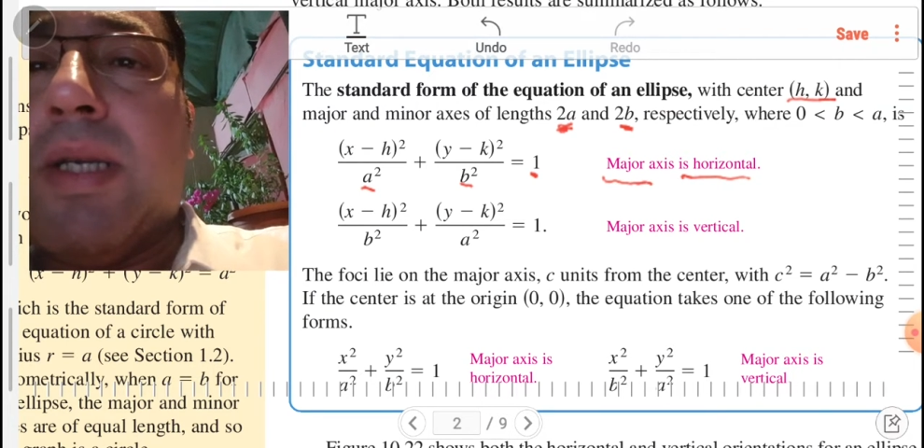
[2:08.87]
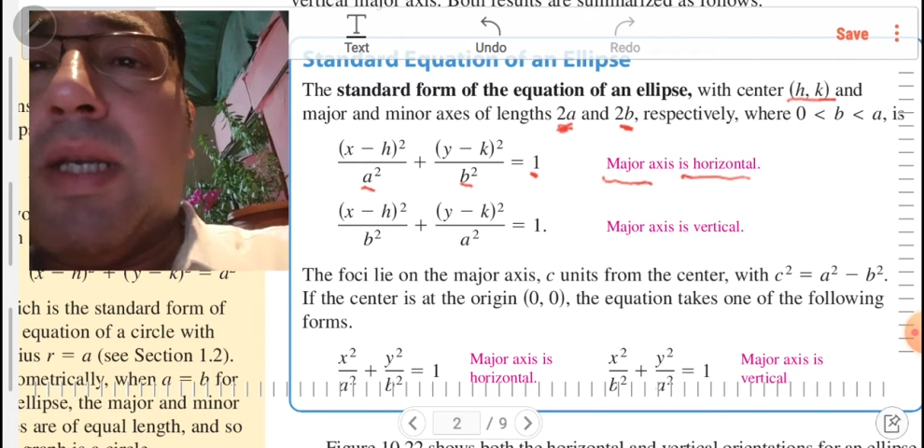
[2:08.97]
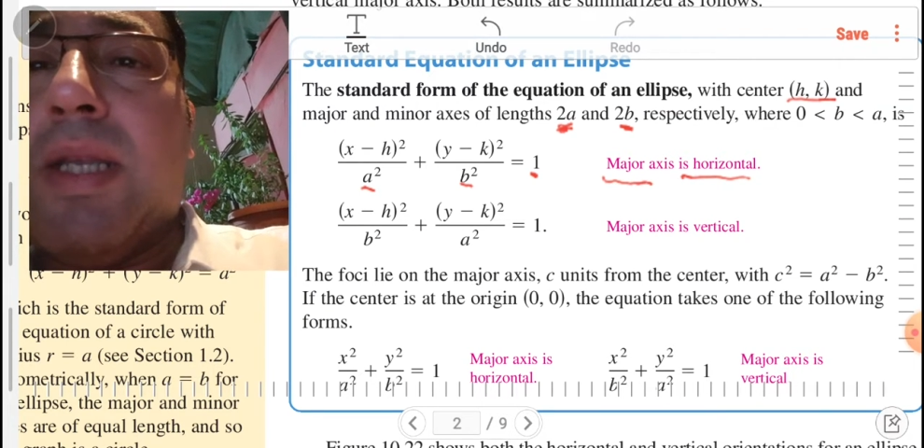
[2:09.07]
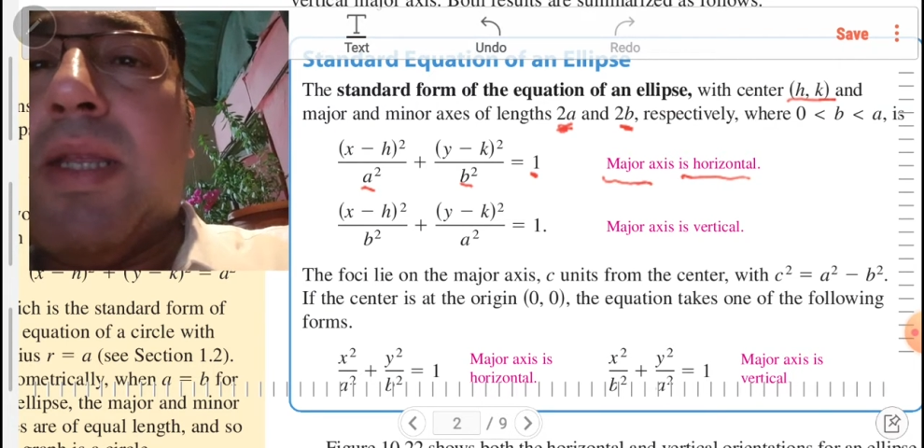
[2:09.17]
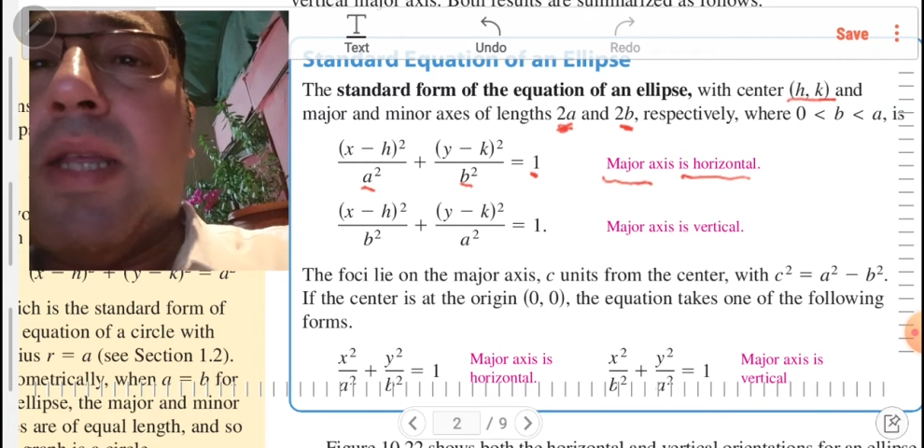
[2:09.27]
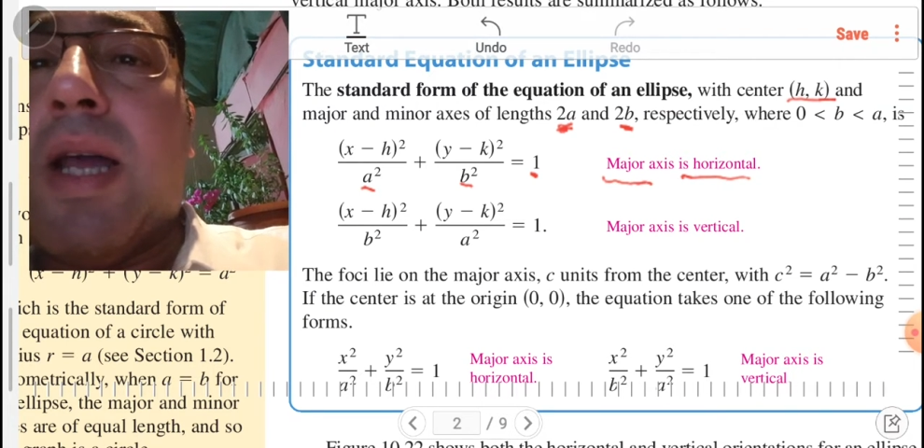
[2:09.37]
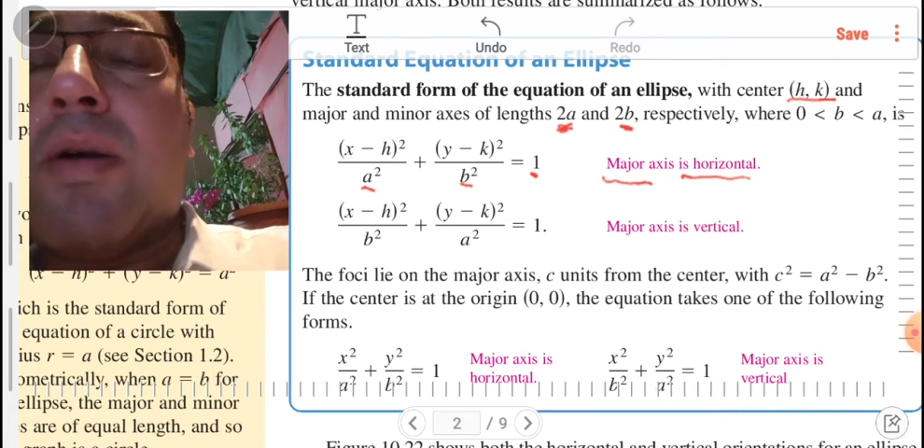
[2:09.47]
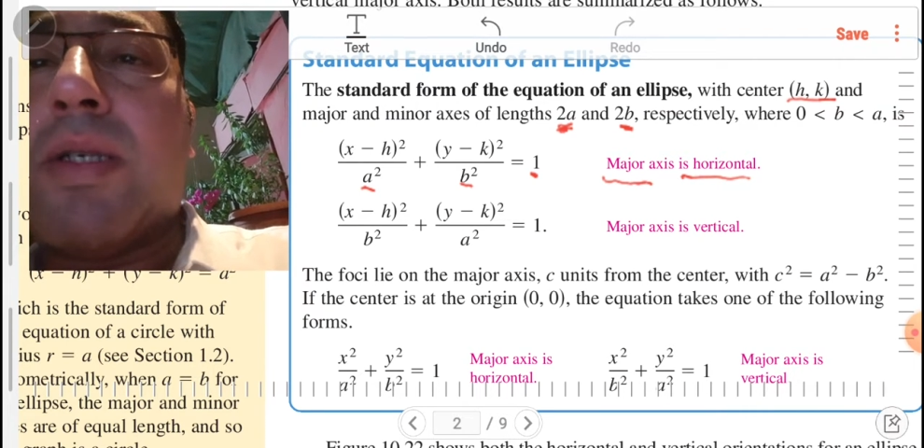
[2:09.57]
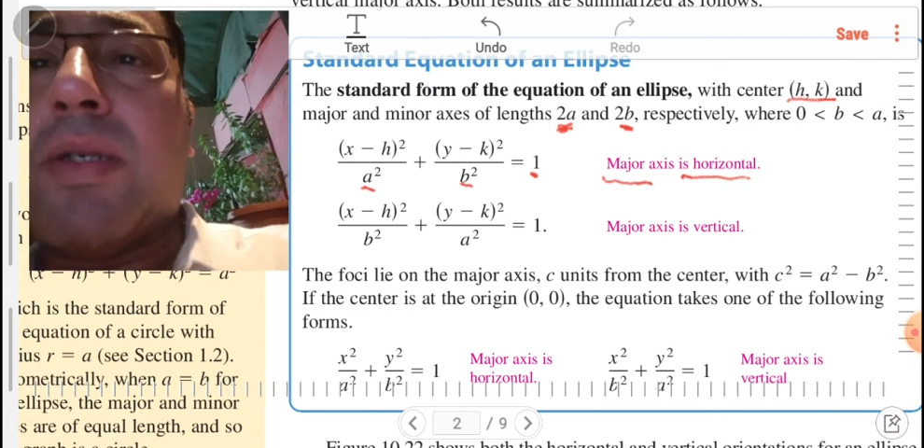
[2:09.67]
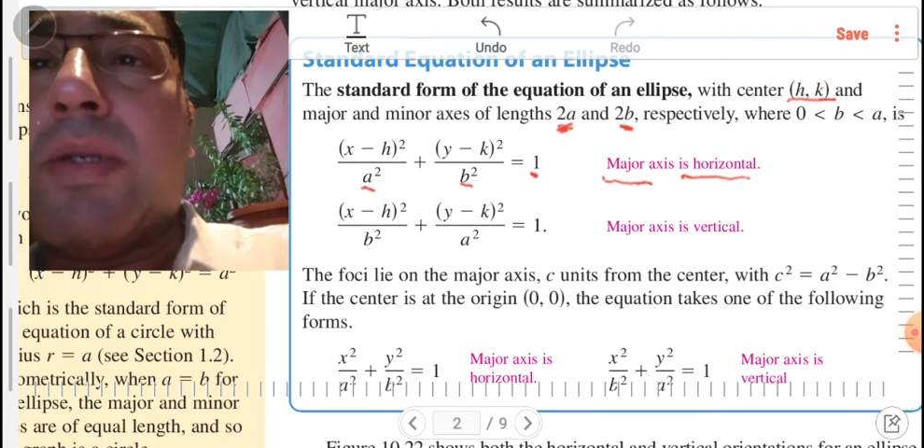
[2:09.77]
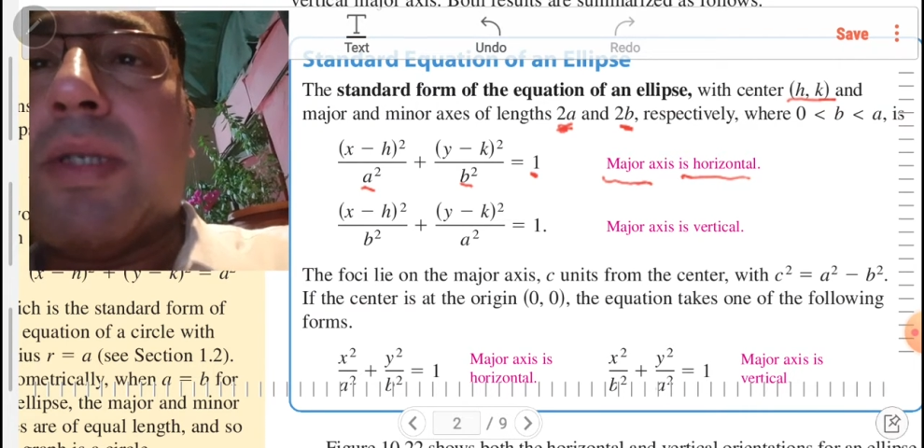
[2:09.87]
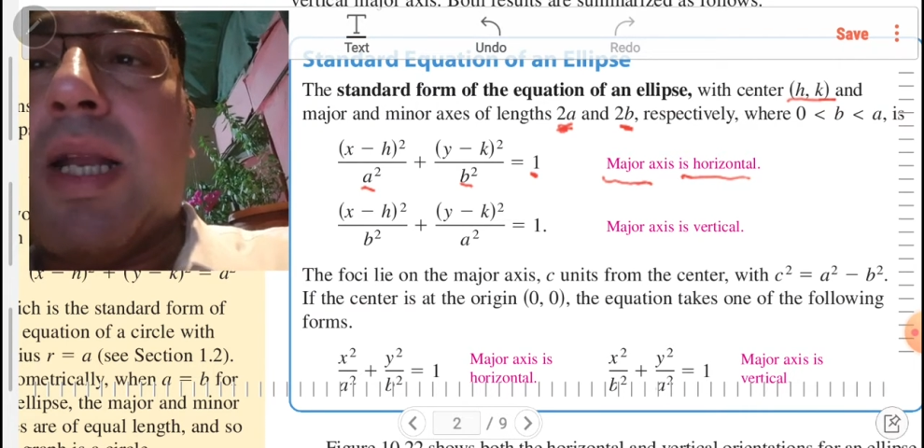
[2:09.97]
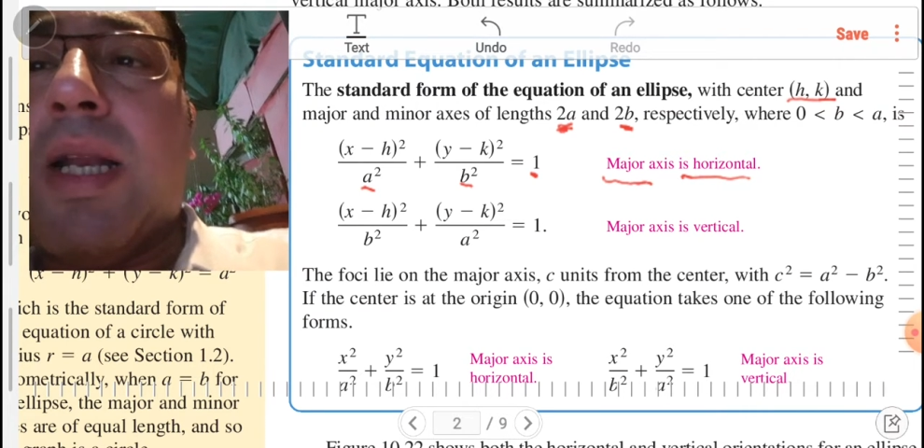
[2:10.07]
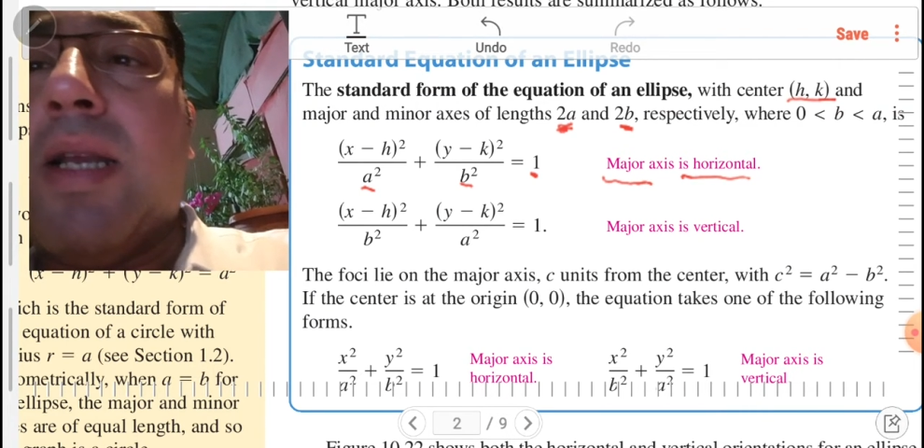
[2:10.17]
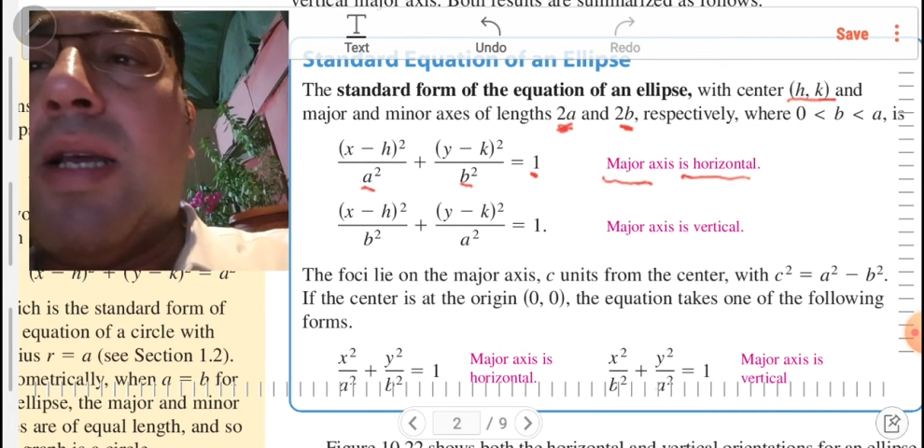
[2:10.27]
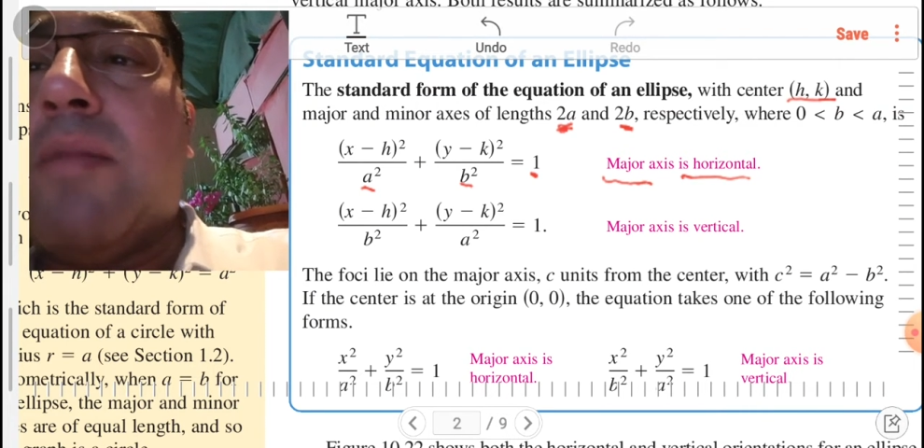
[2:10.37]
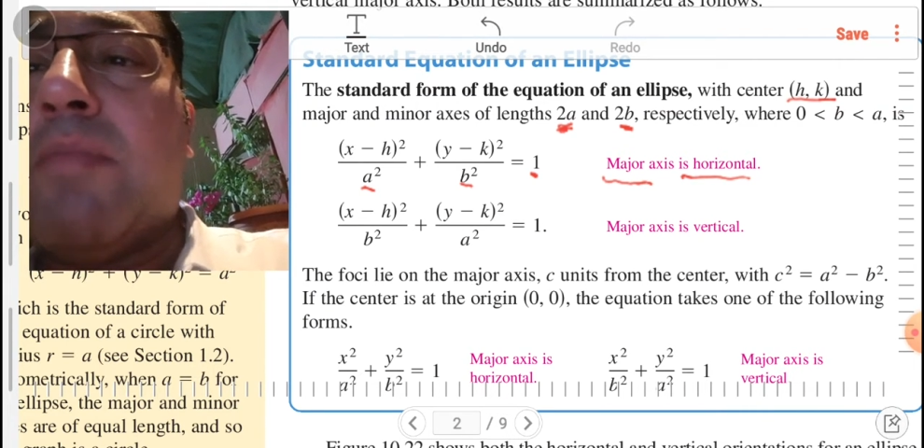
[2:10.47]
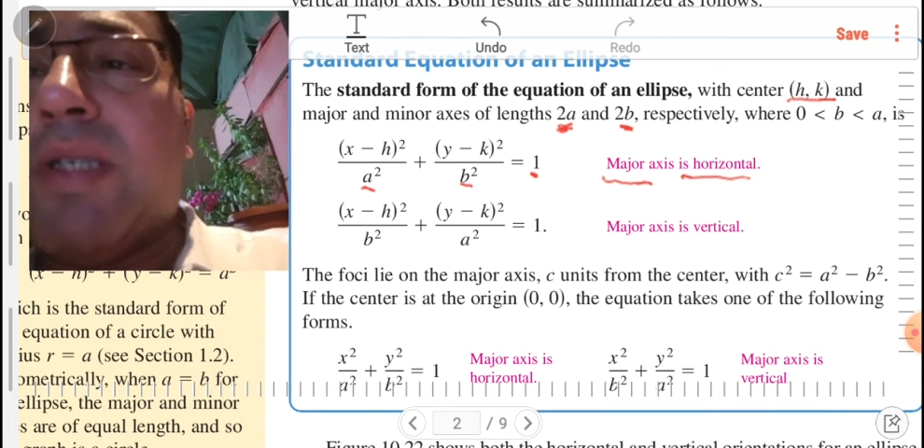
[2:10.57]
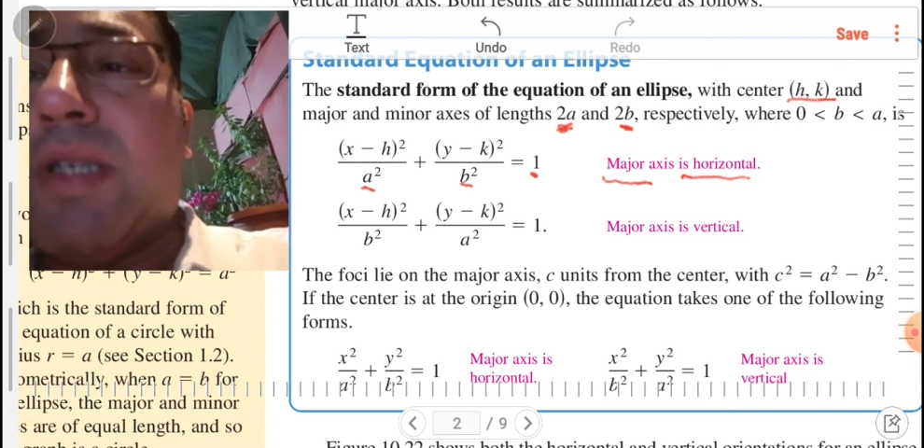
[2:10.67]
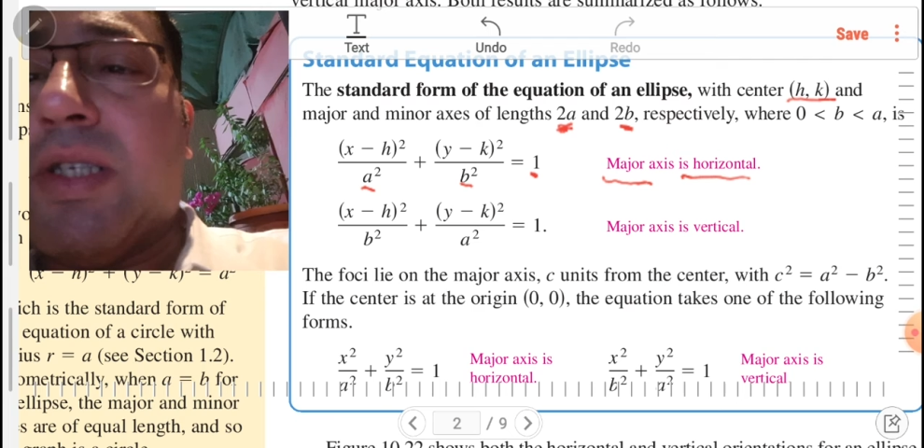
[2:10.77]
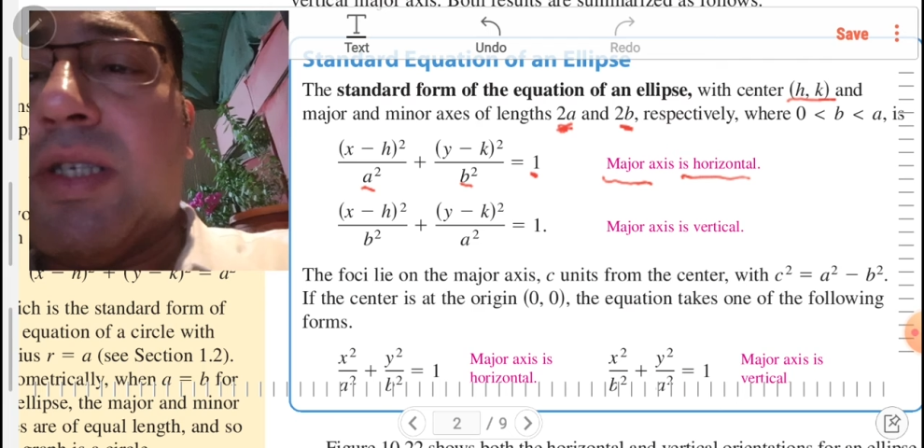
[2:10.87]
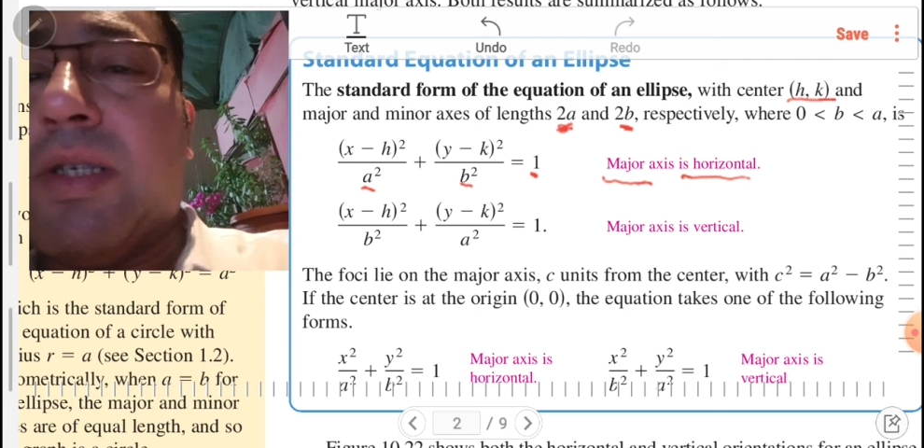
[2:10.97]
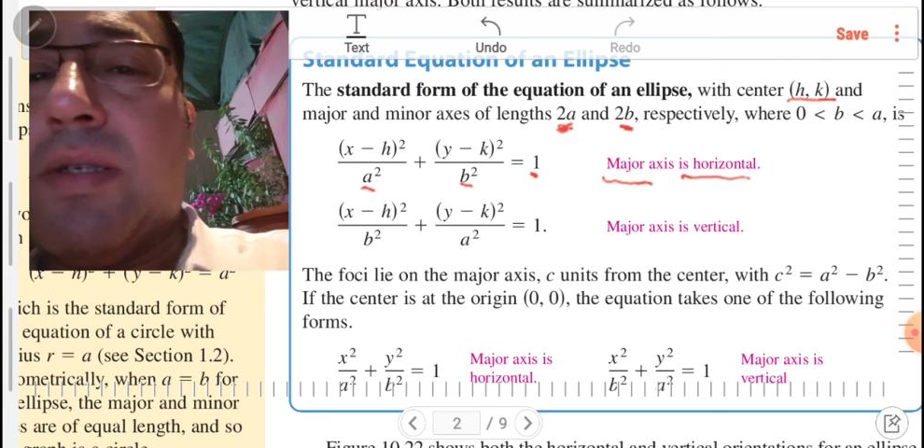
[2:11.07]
in the horizontal position.